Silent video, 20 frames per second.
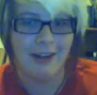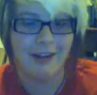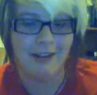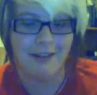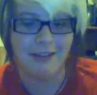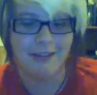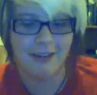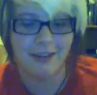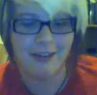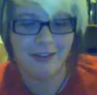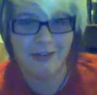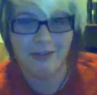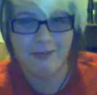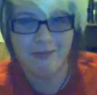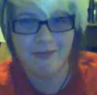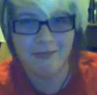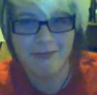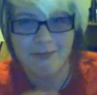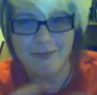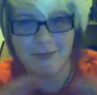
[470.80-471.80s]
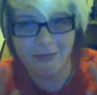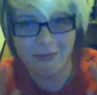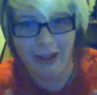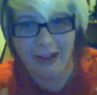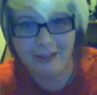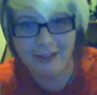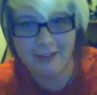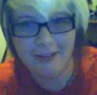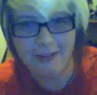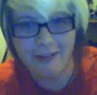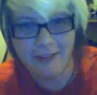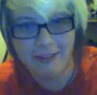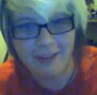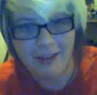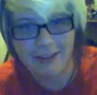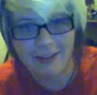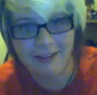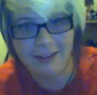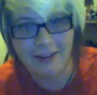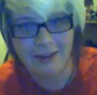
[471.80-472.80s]
And just last
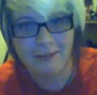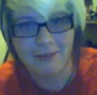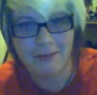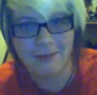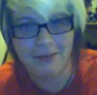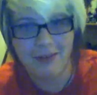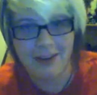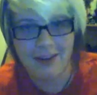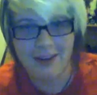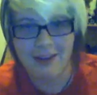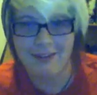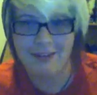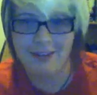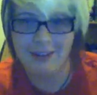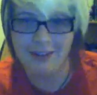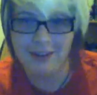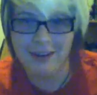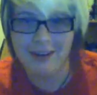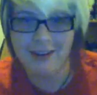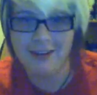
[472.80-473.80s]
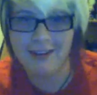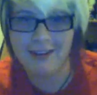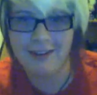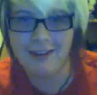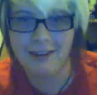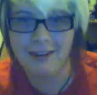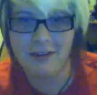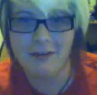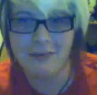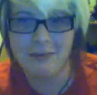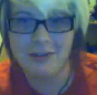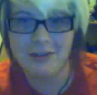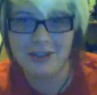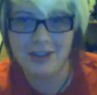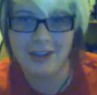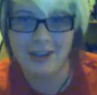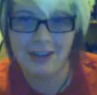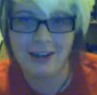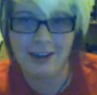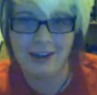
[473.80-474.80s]
time, if you're in some
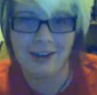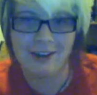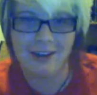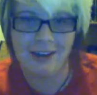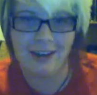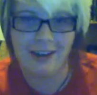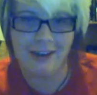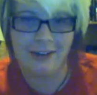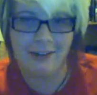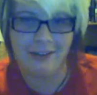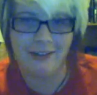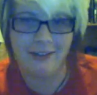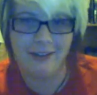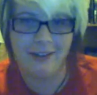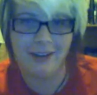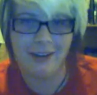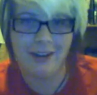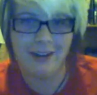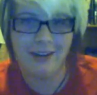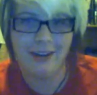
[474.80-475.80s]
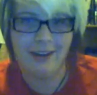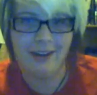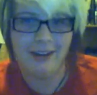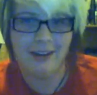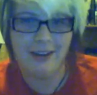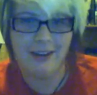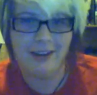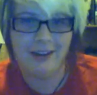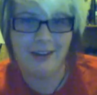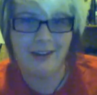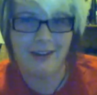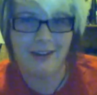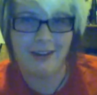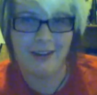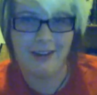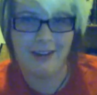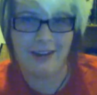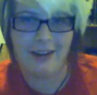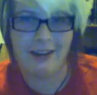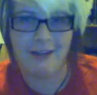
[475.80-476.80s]
shit kicking town,
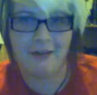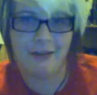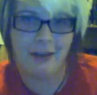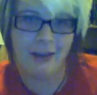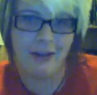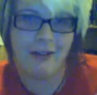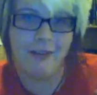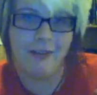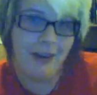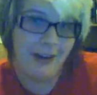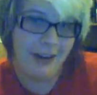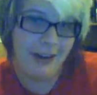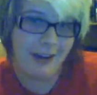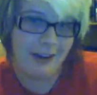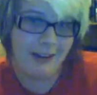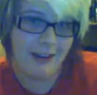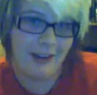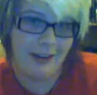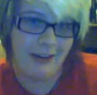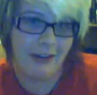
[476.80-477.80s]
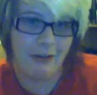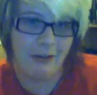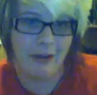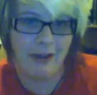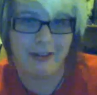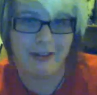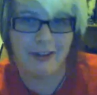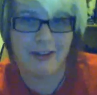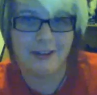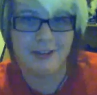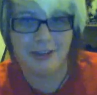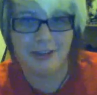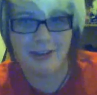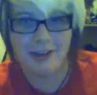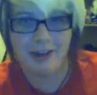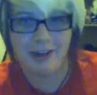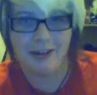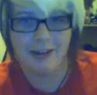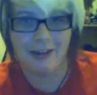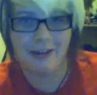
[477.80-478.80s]
and that's like a redneck town, so I say shit
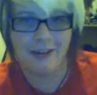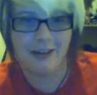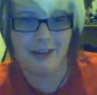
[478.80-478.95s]
kickers,